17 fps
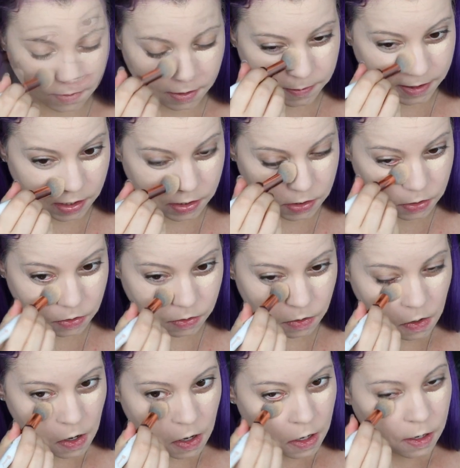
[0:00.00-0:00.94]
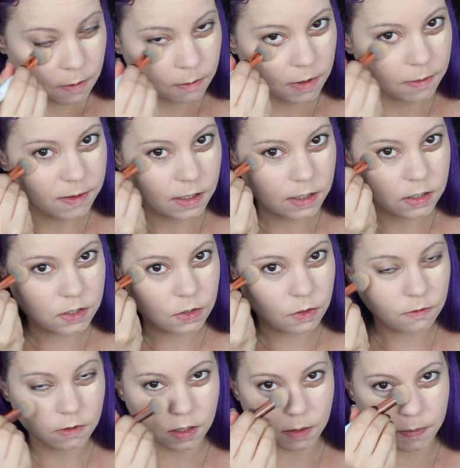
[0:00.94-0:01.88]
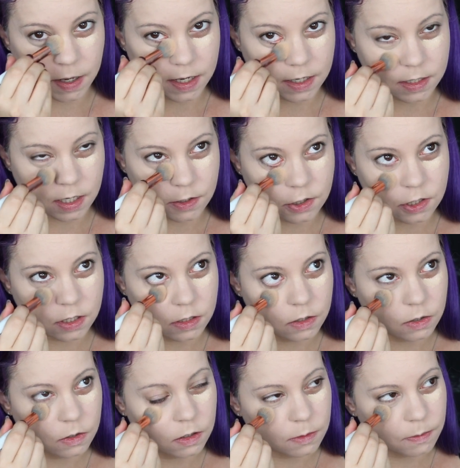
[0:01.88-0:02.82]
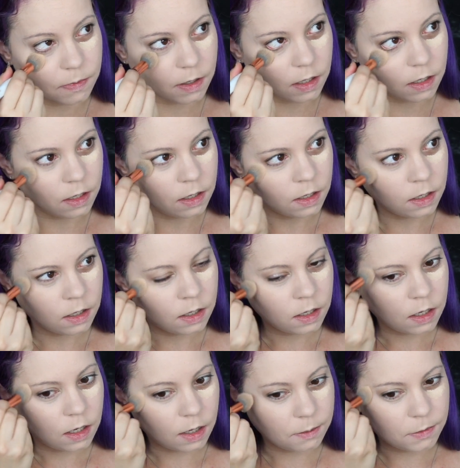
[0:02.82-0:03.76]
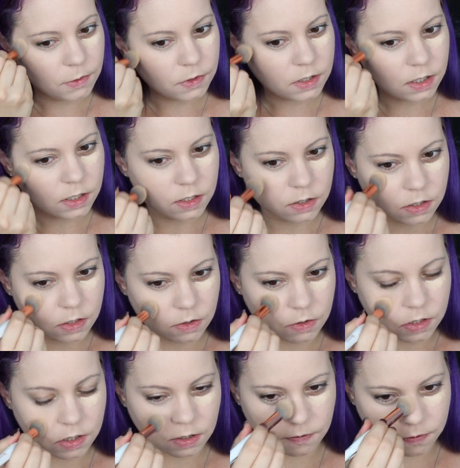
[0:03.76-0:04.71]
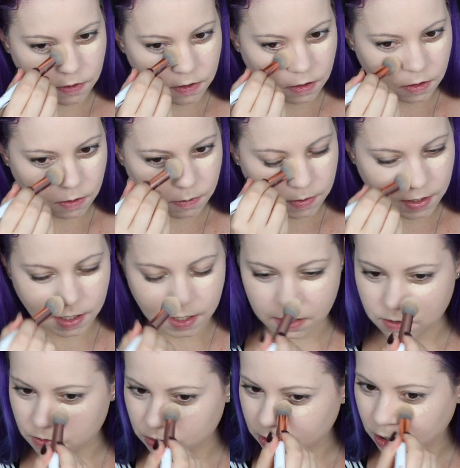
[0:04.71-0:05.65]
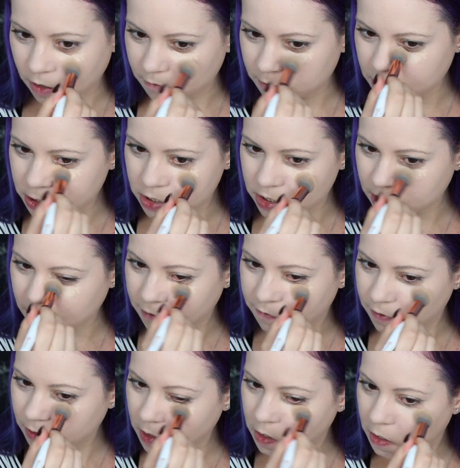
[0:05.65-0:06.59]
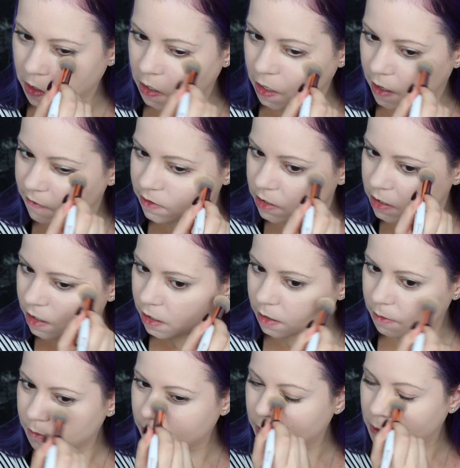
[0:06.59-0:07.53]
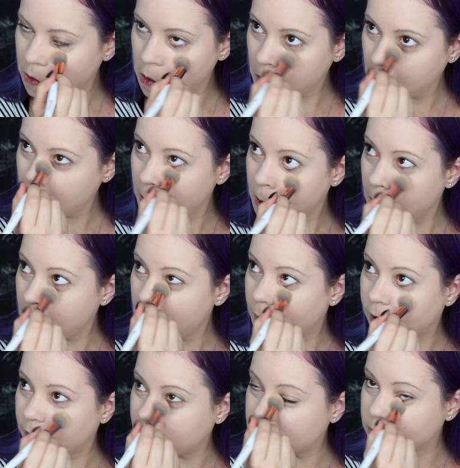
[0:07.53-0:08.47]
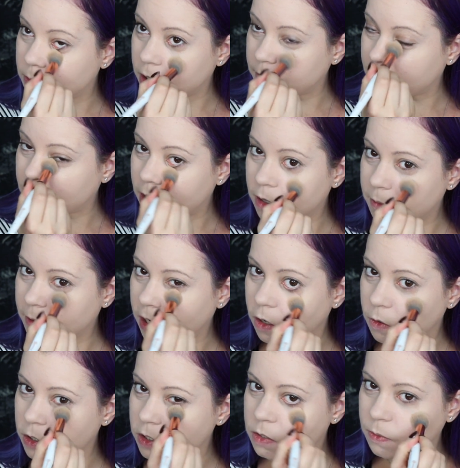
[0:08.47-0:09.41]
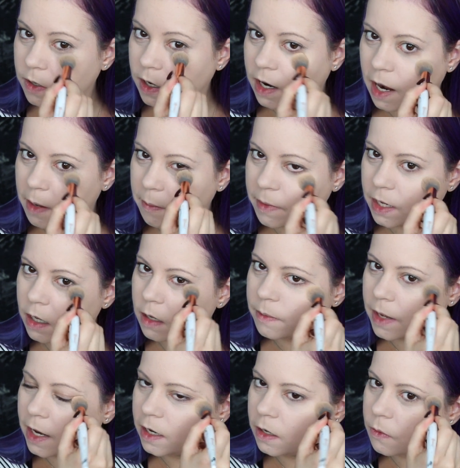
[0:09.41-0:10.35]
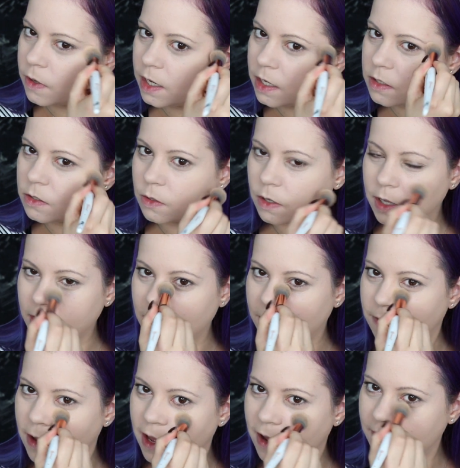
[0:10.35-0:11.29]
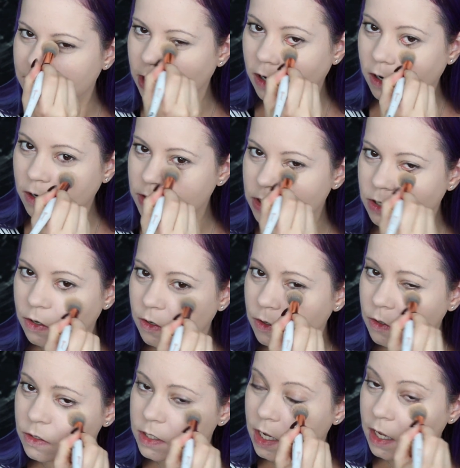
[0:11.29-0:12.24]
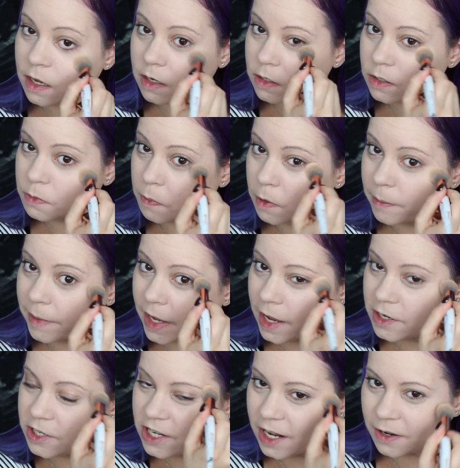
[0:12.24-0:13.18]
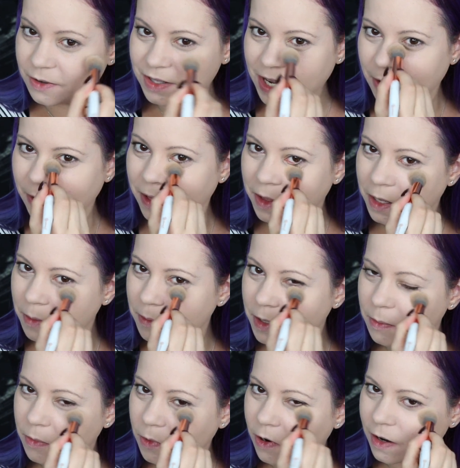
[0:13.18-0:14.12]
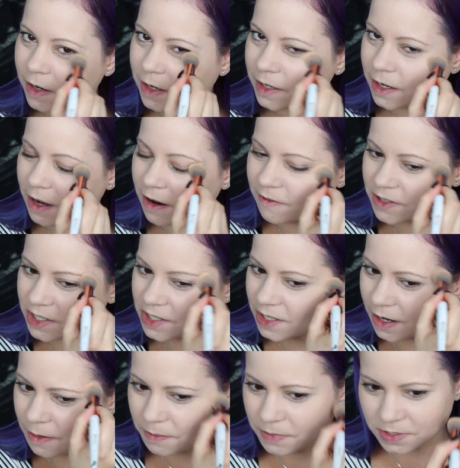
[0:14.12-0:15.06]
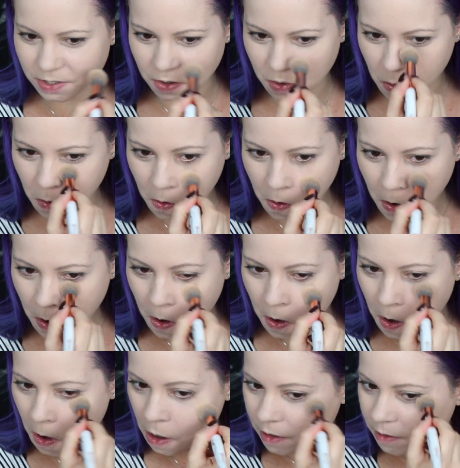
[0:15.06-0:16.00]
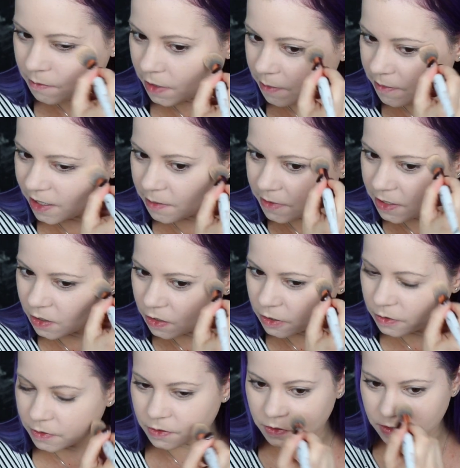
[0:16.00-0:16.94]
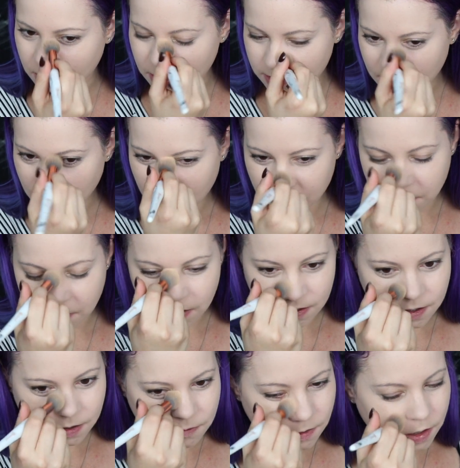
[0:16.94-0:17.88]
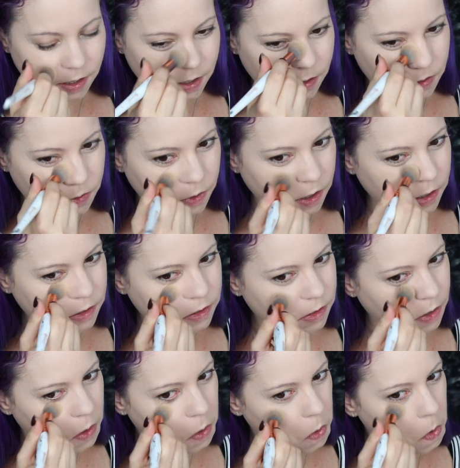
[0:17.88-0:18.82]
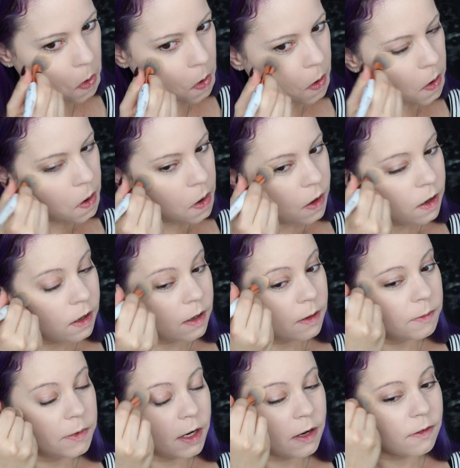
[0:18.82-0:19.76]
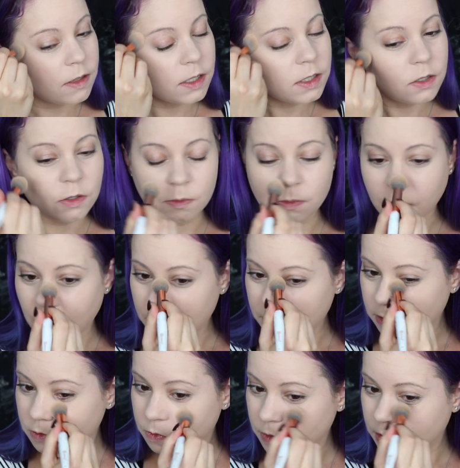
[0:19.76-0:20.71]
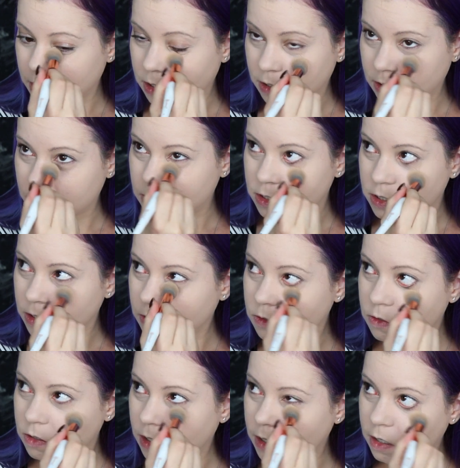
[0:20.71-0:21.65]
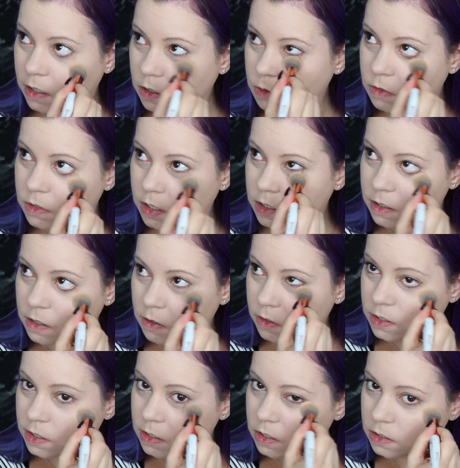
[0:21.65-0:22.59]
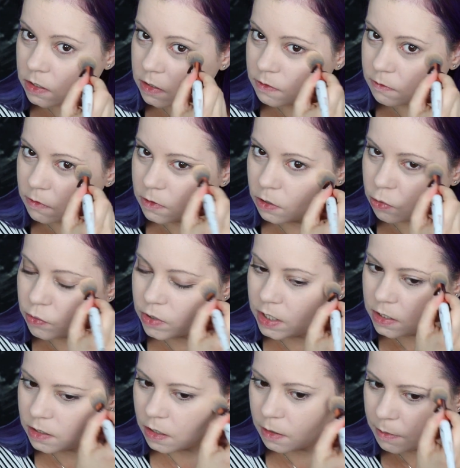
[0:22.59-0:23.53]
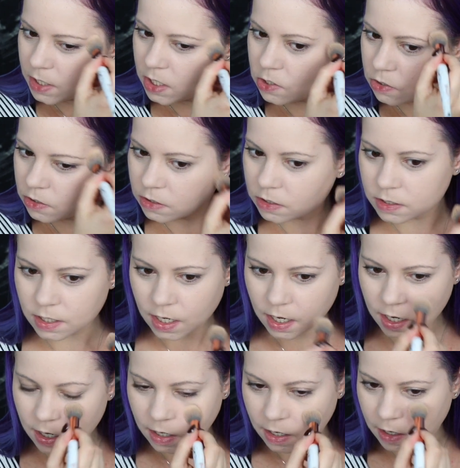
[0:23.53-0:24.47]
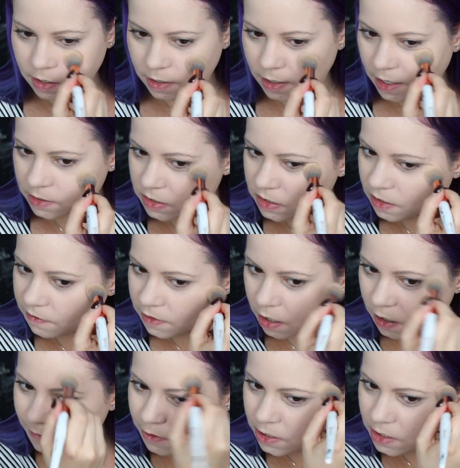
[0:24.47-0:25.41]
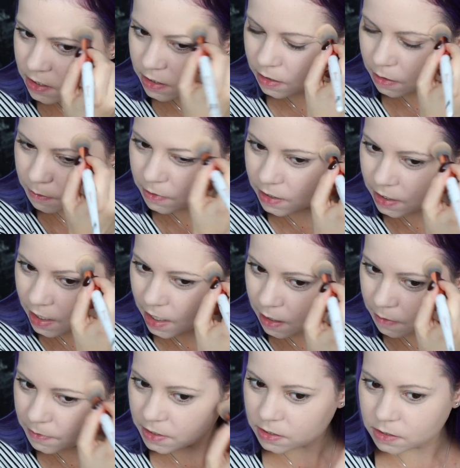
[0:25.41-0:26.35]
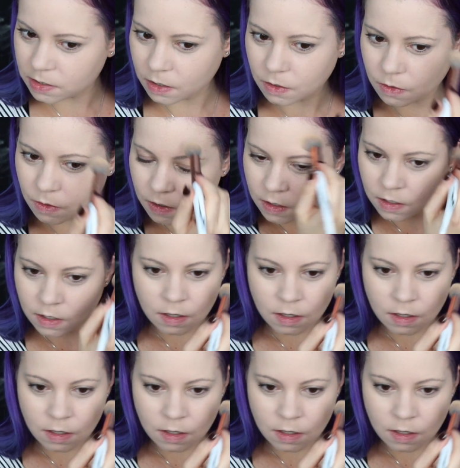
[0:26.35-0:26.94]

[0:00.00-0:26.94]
Maybe I do, Maybe I just don't really pay attention to it, but I mostly just use it for a little bit extra coverage and I feel like every time I do my makeup, I always wear eye makeup anyway, so like if I have dark circles, I could just pull my eyeshadow down a little bit more and it covers it up, so maybe I'm the only one who does that, but it really does work, so I'm not really too bothered with the concealer that I use as long as it doesn't crease on me during the day and it has enough coverage, I'm pretty happy, so